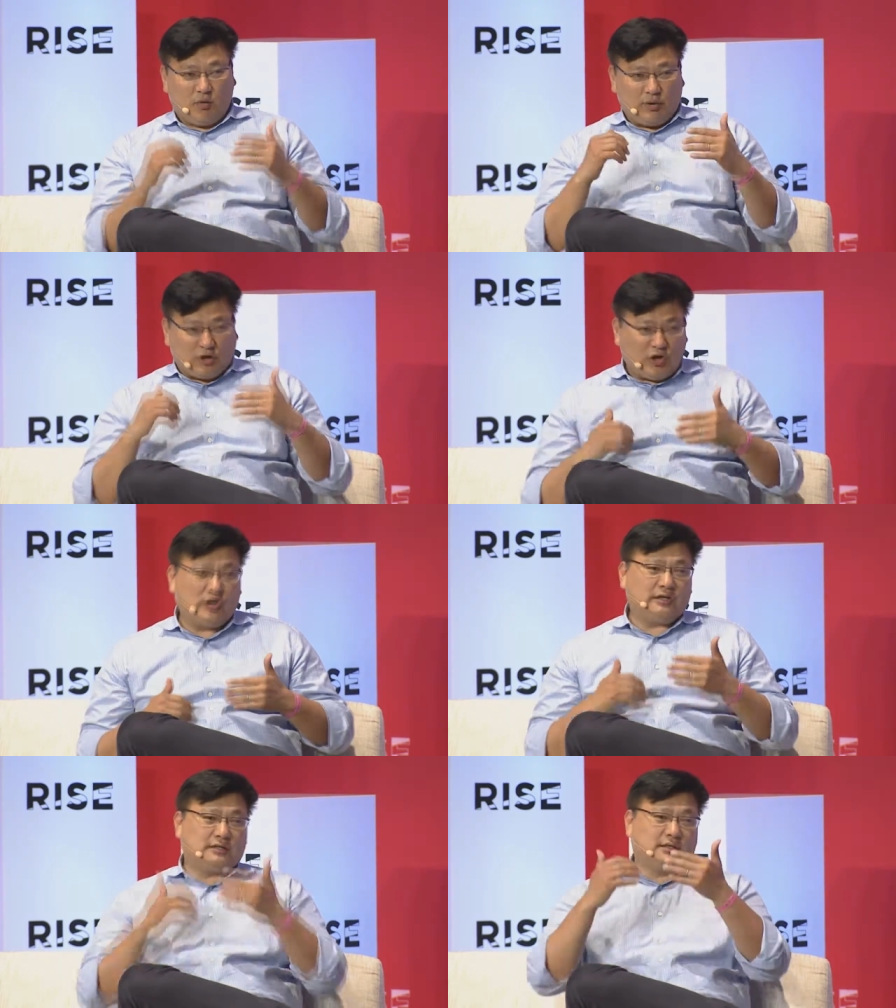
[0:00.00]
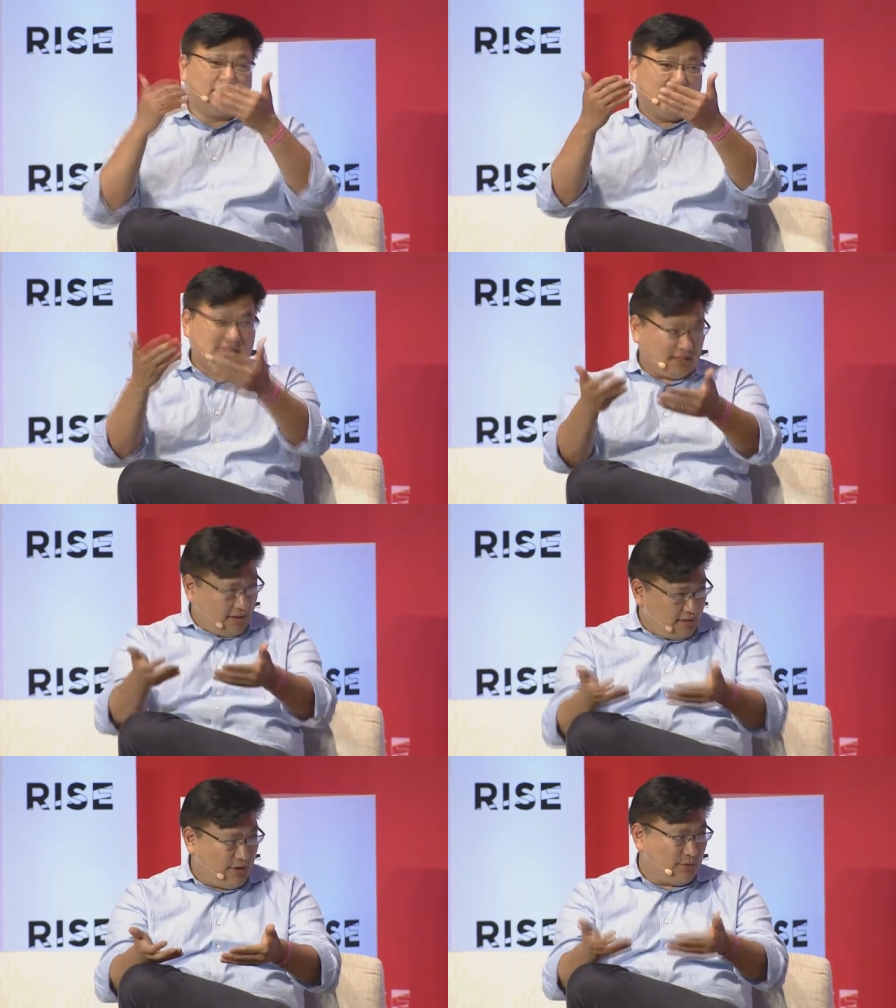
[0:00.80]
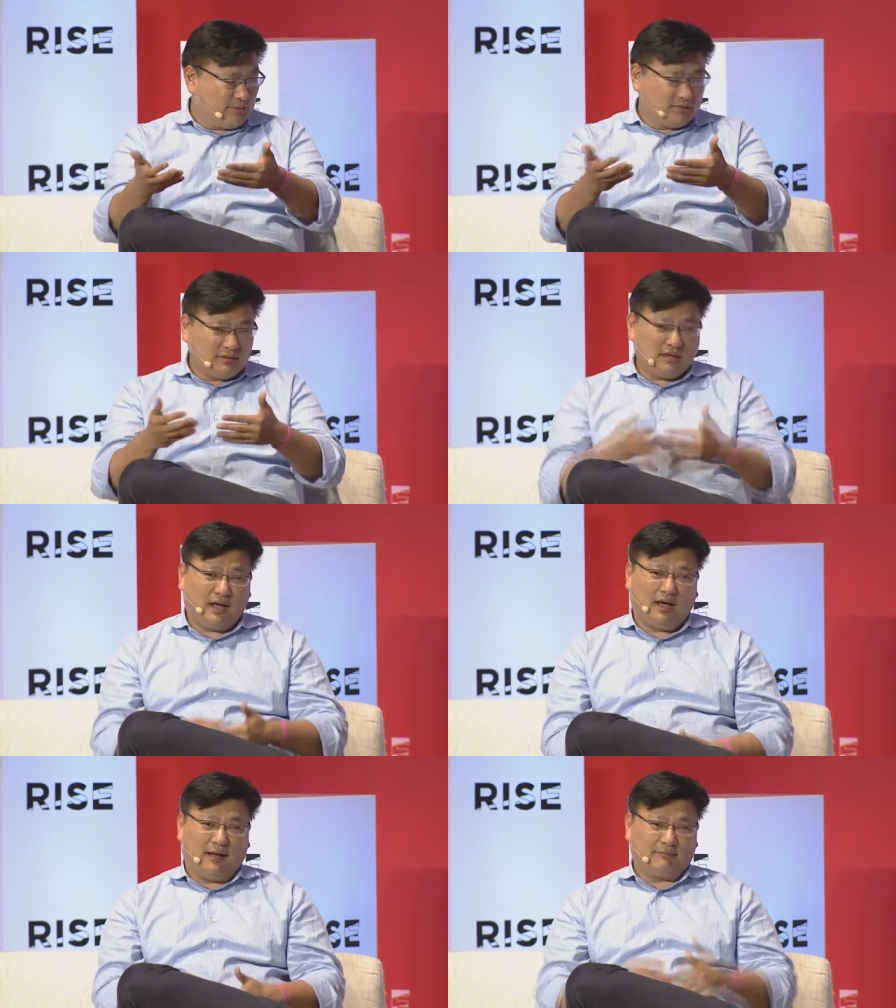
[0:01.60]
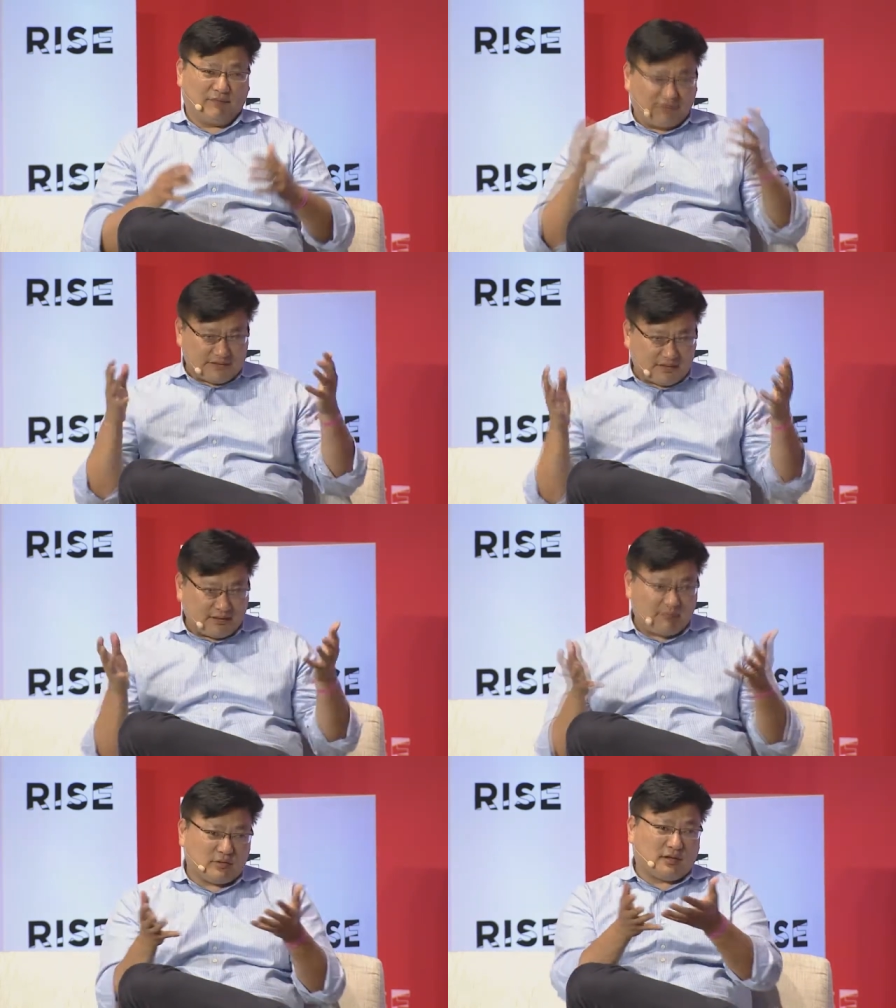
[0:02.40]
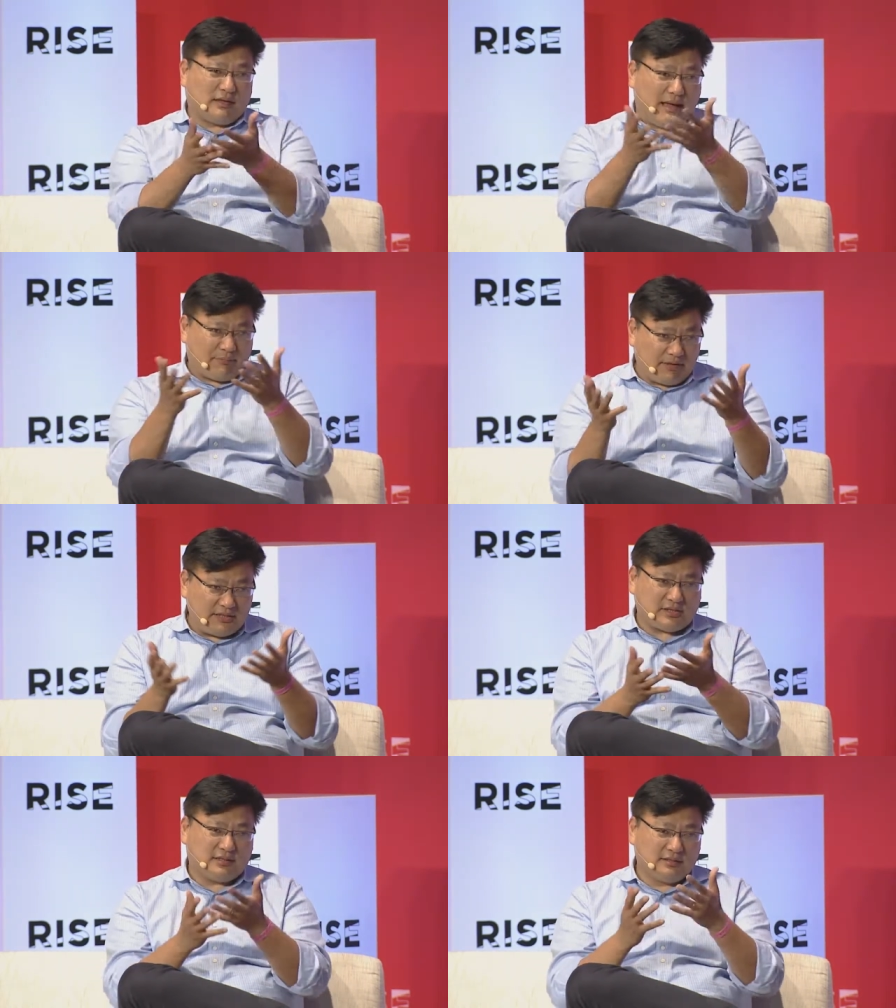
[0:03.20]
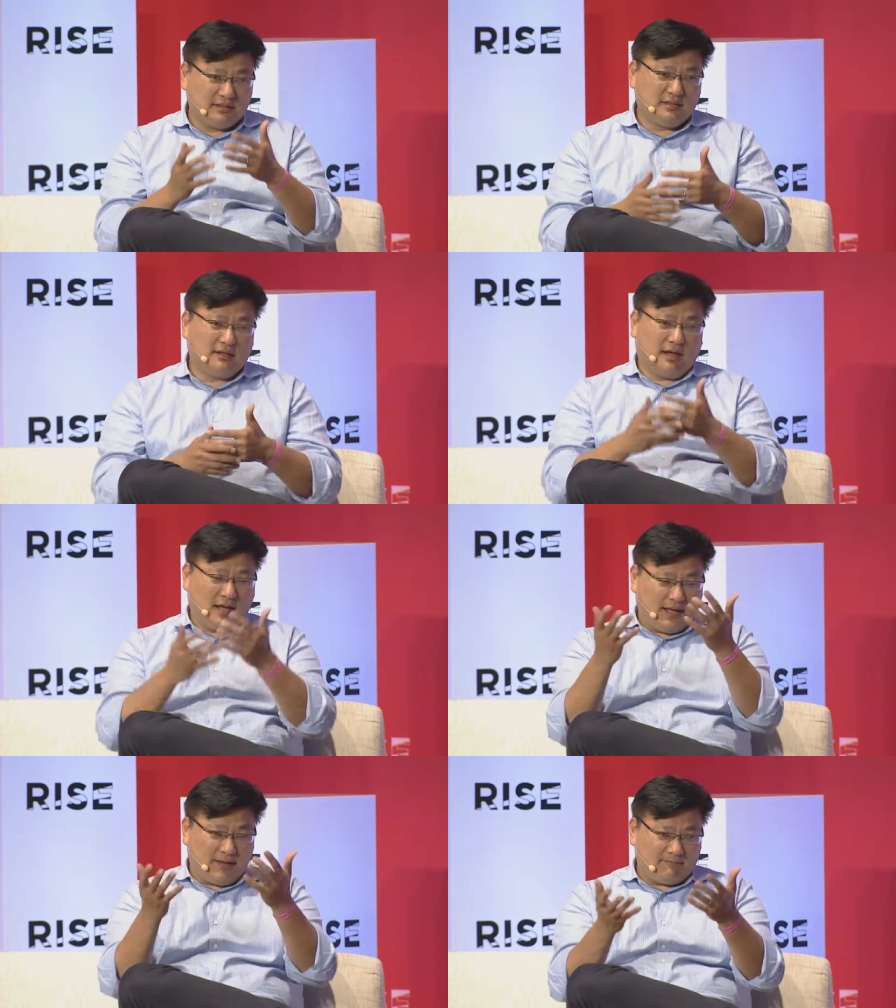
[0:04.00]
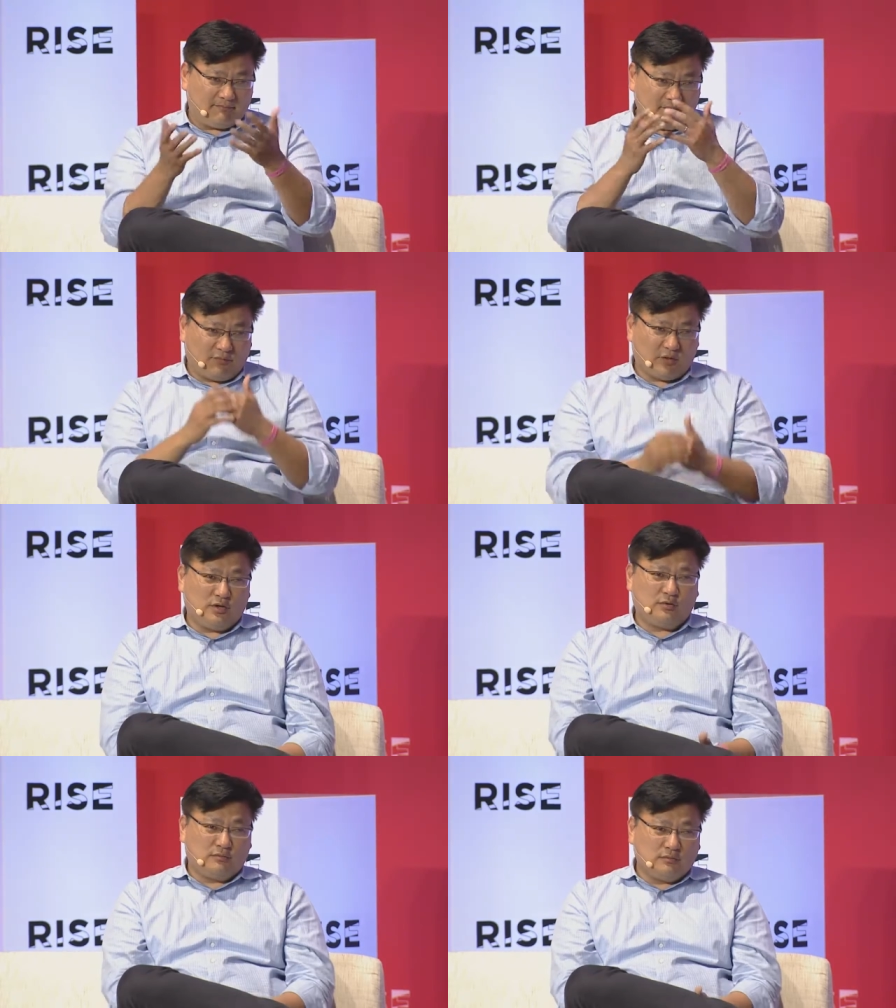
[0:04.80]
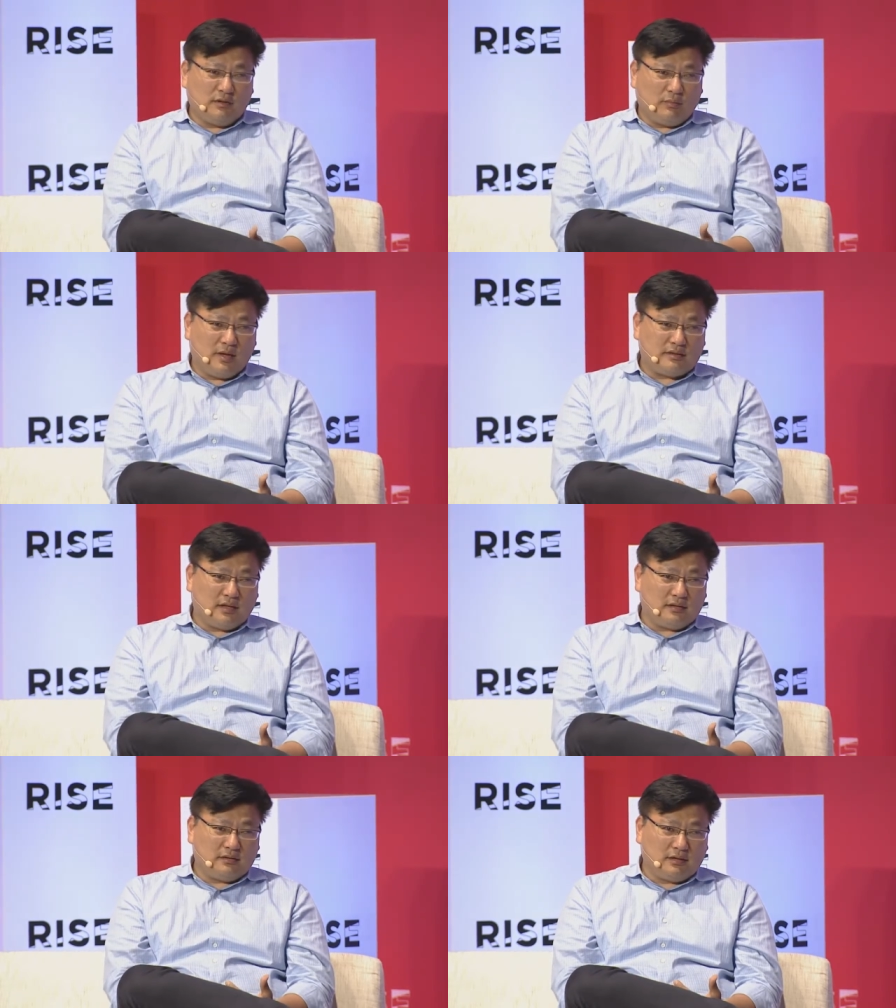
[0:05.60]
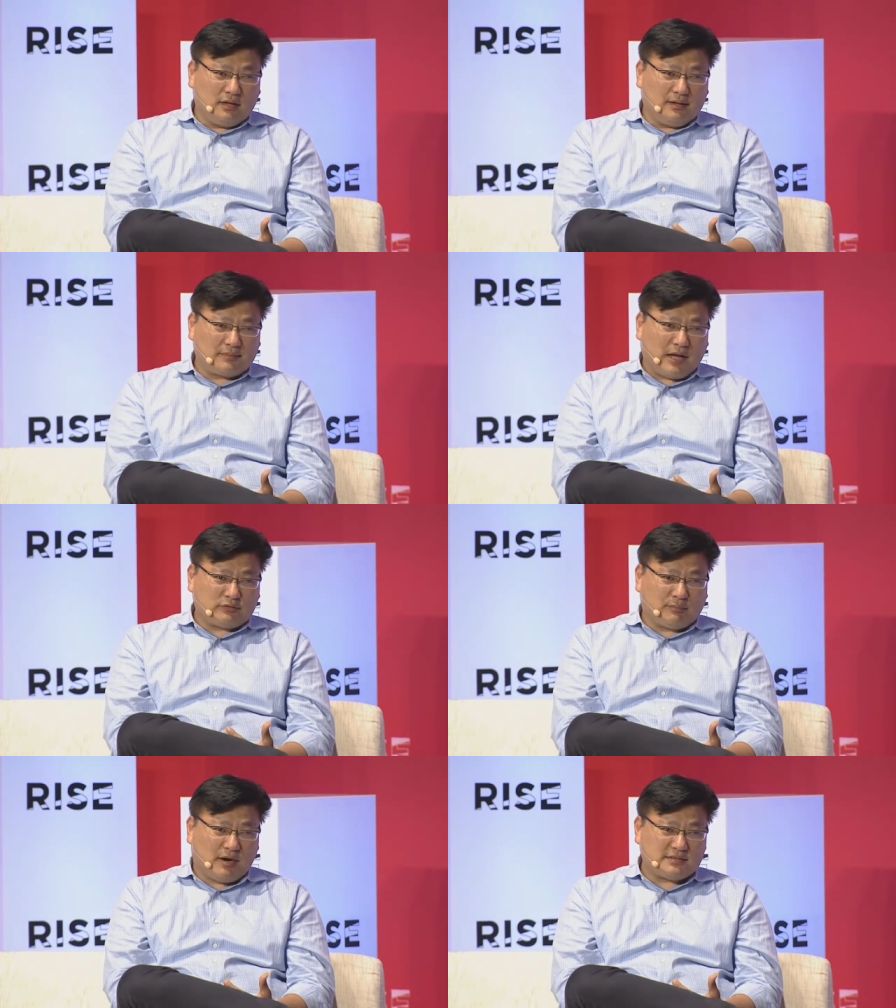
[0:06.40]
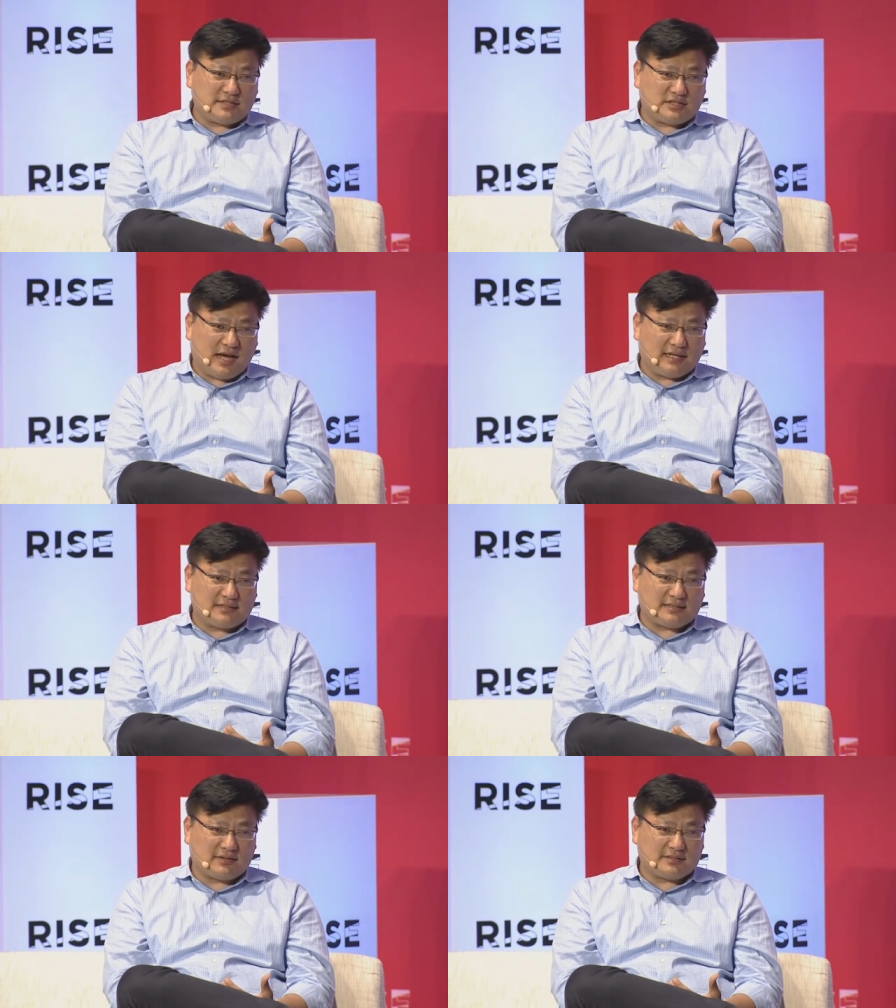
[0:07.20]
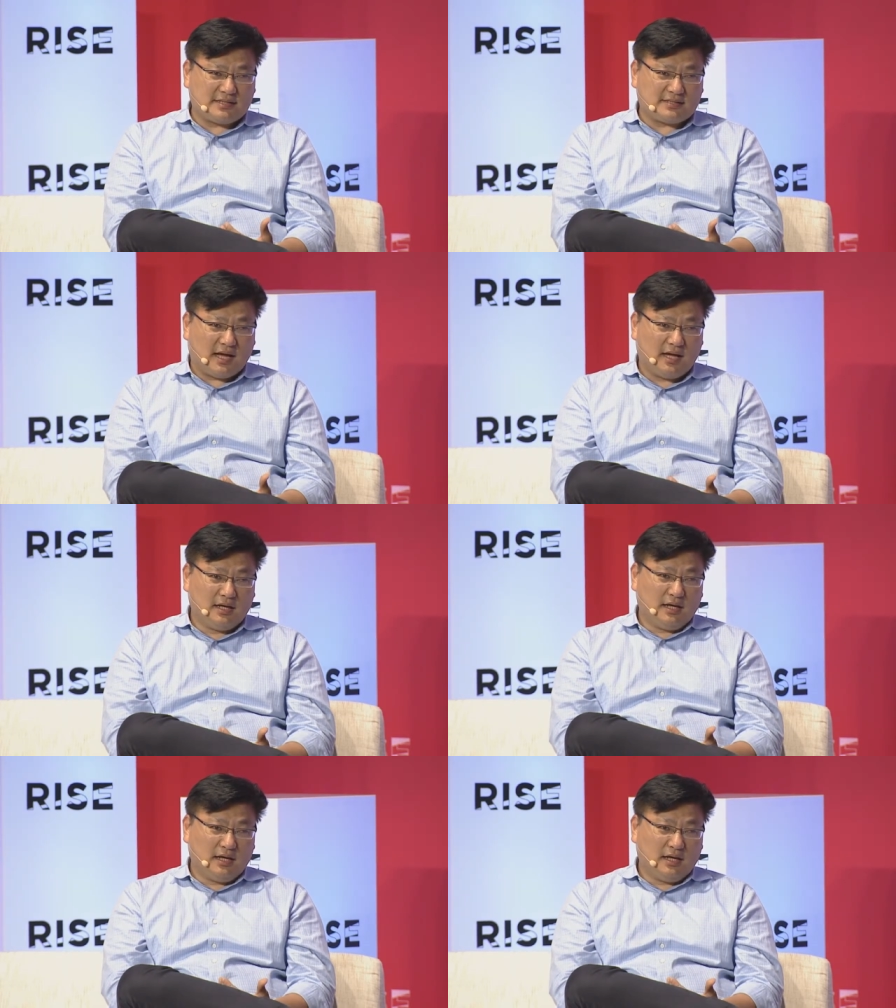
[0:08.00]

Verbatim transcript: We could invest in you um, and facilitate more collaboration um, for you with the um, counterparts in China and Southeast Asia,